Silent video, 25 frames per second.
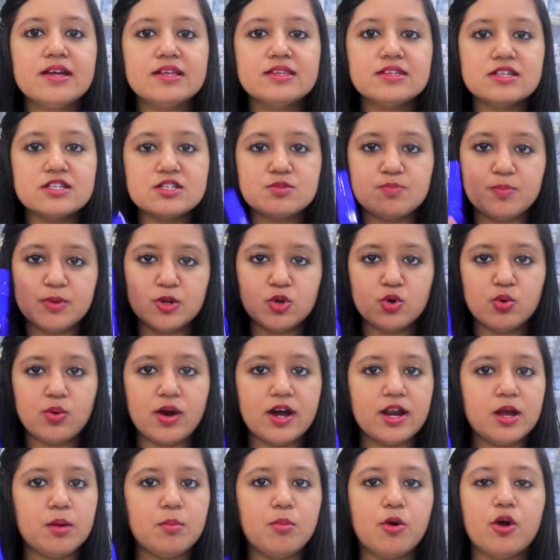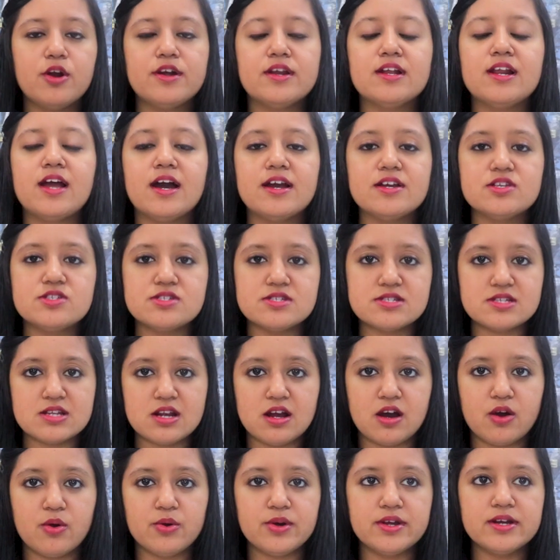This blue wala bottle, I just
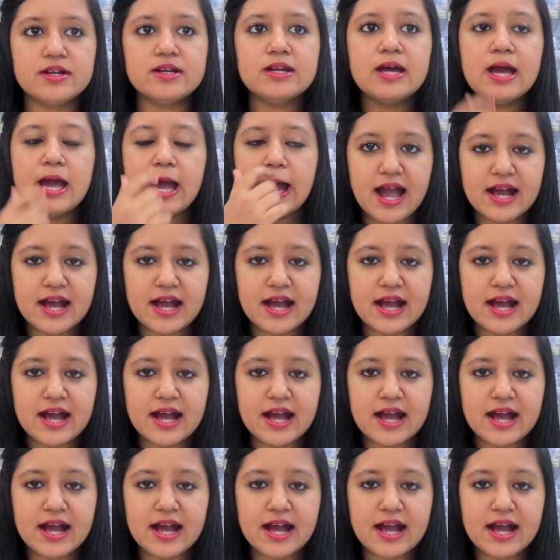loved it.